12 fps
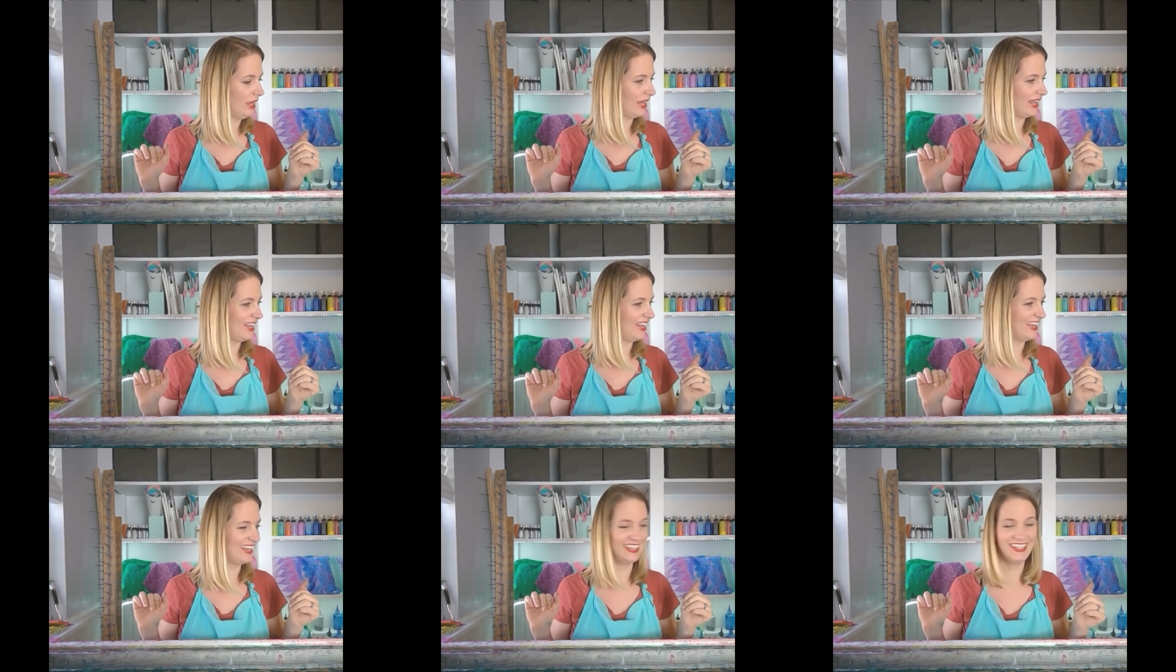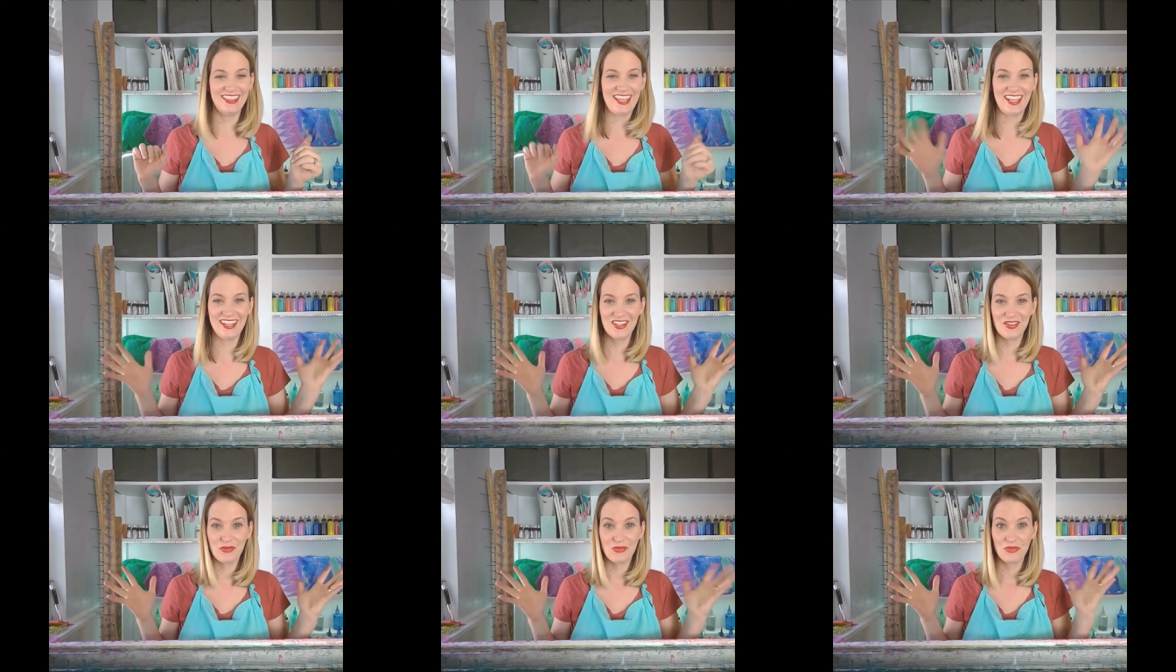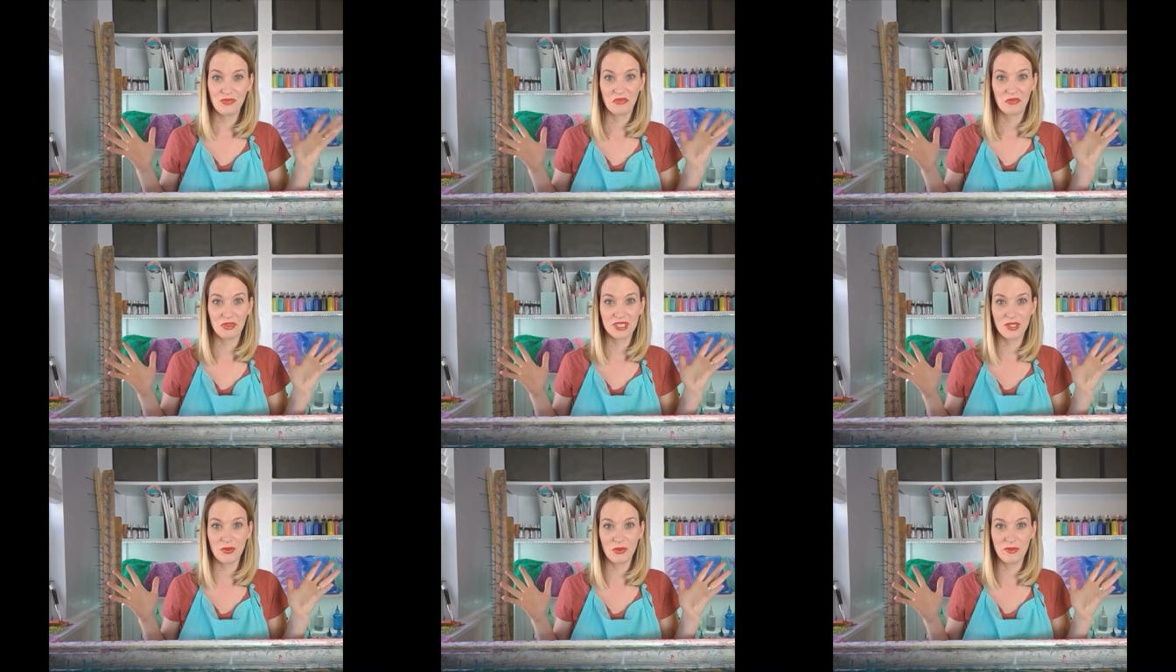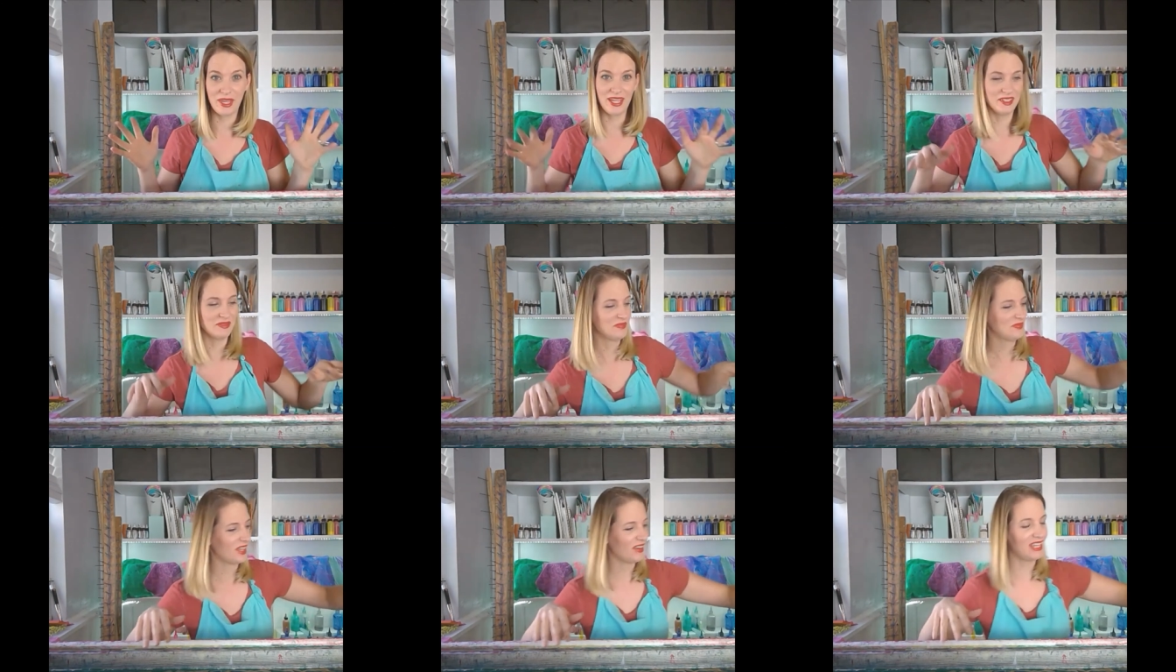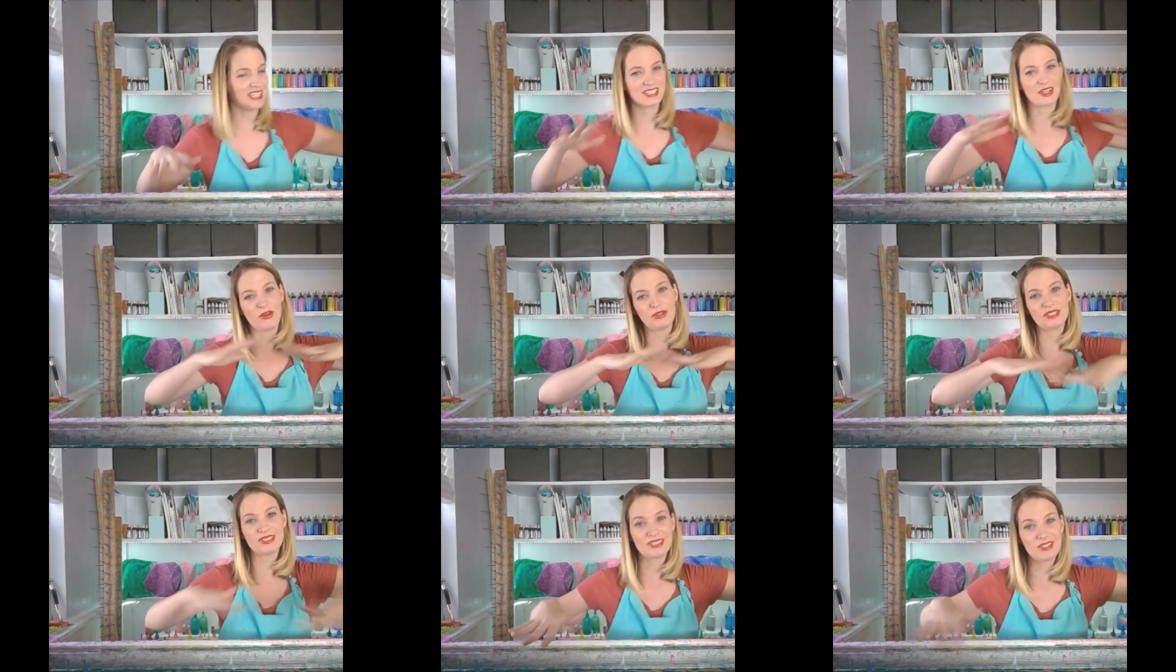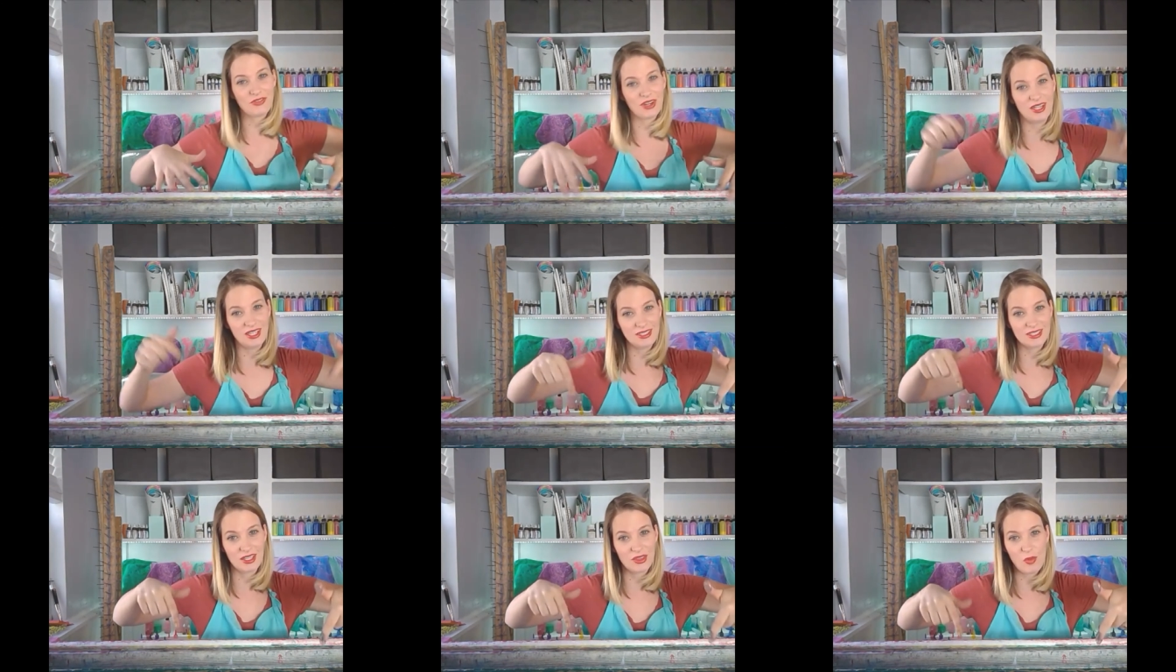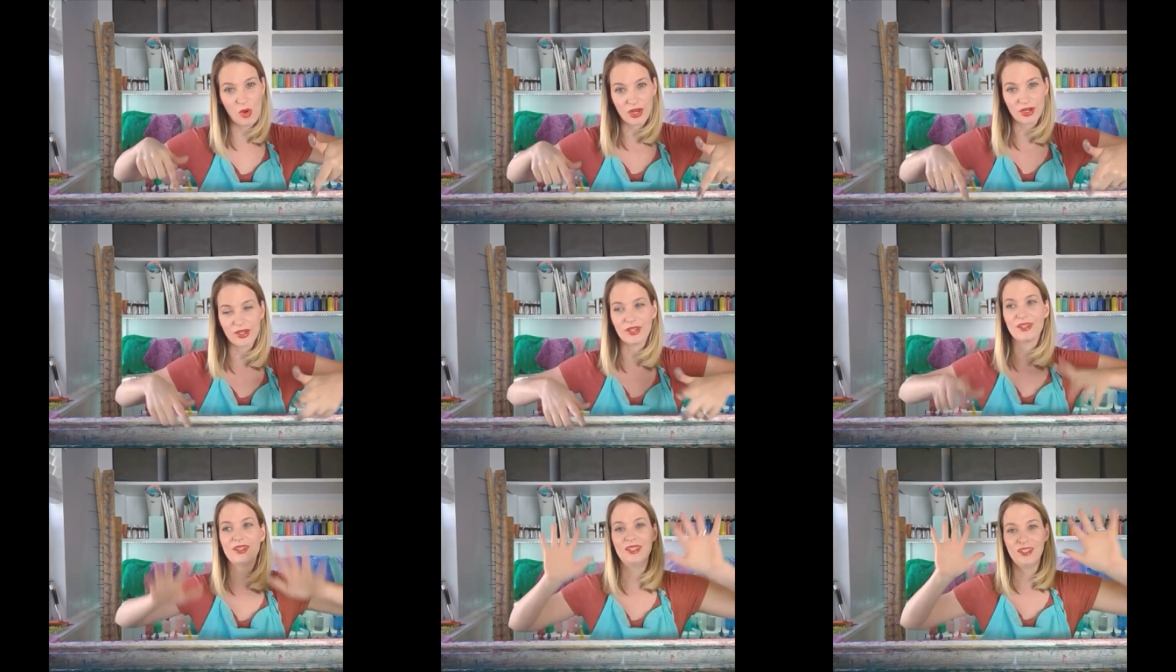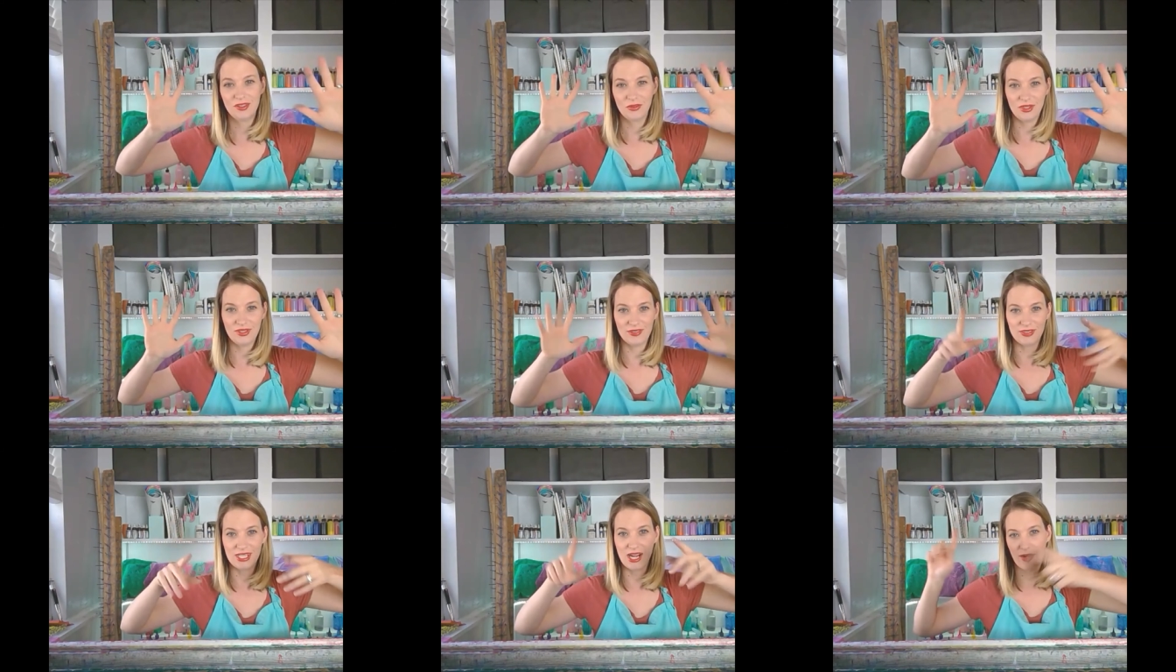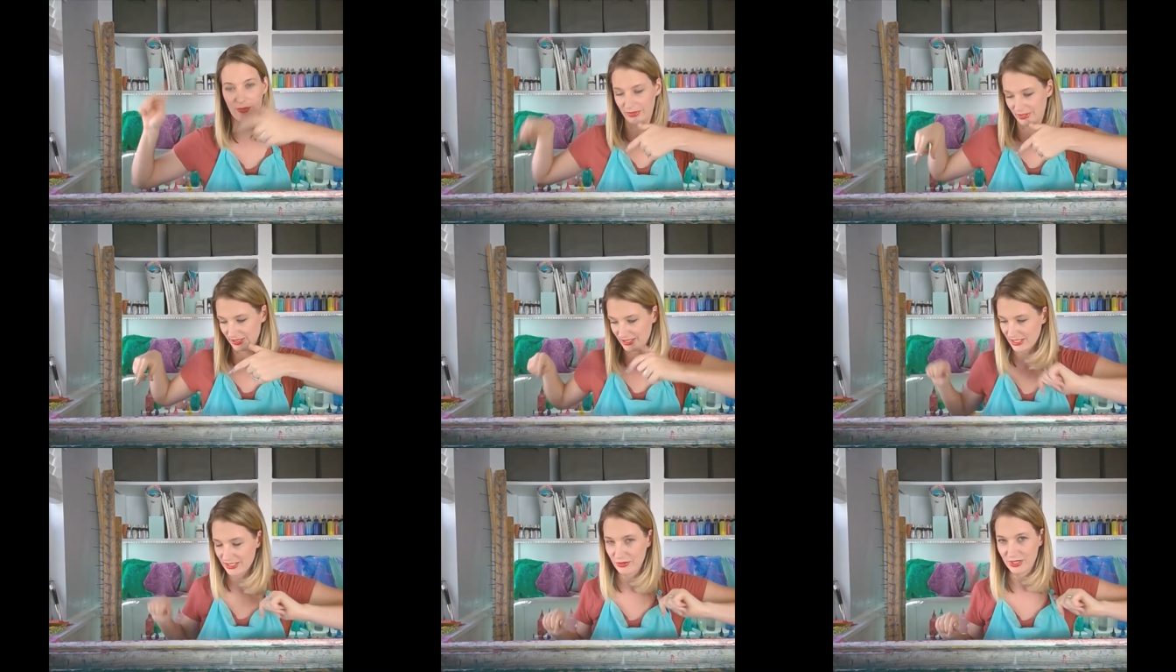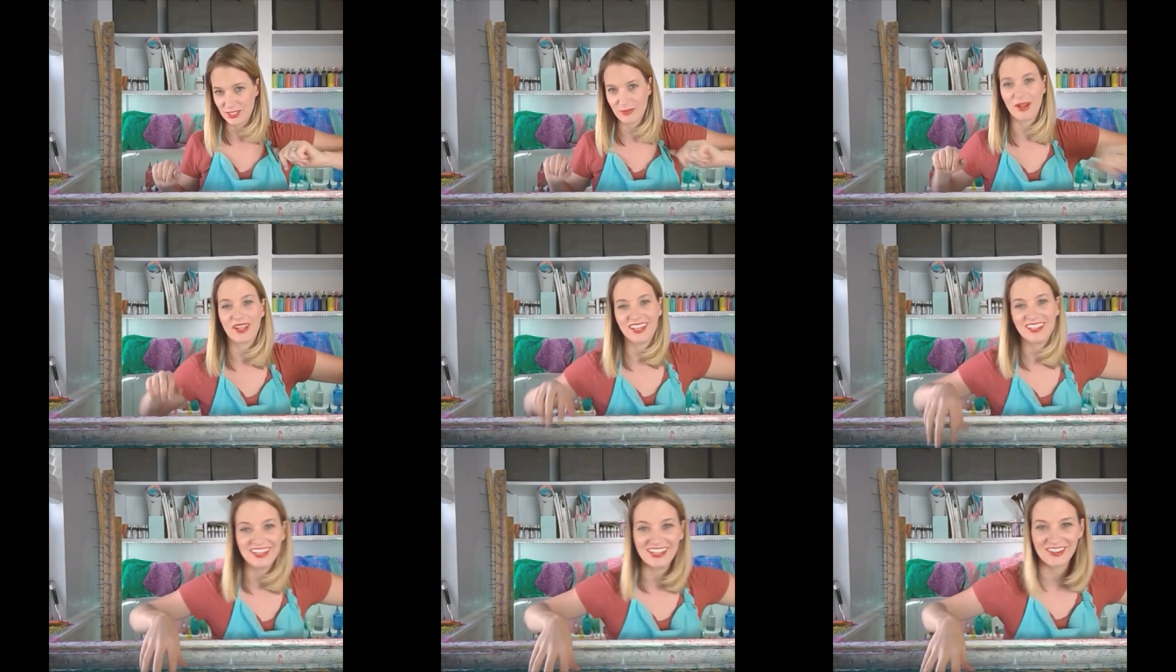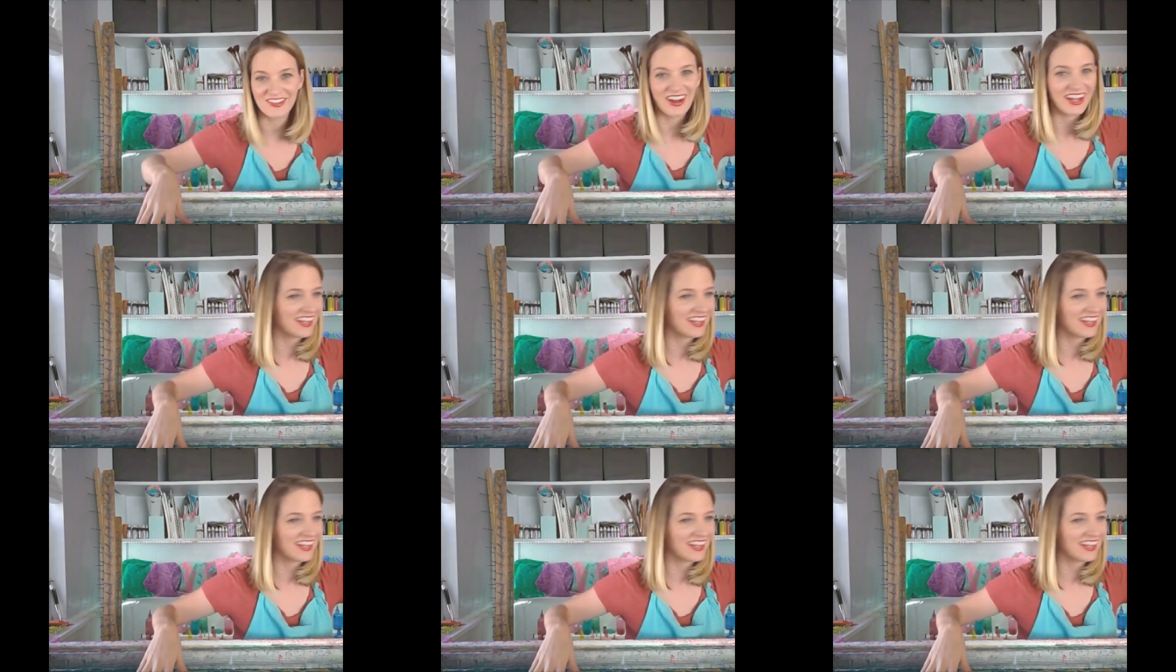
And then we'll see what we made. All right, because it always looks different inside the water, when you lift it up, inside the rinse bucket, and dry.